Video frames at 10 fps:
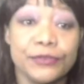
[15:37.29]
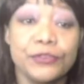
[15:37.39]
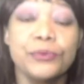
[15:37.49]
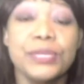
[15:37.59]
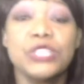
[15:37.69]

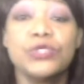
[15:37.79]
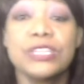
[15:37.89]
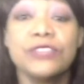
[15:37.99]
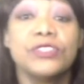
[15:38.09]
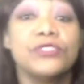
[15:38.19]
for me to
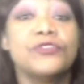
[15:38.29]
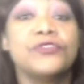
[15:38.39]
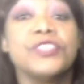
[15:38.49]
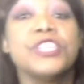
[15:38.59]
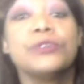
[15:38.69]
even
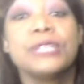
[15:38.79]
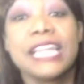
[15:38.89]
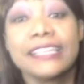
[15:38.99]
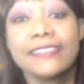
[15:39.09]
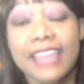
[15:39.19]
feel
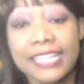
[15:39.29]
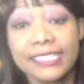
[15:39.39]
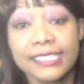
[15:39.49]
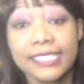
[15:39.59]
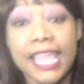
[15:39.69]
like
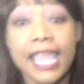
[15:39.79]
that.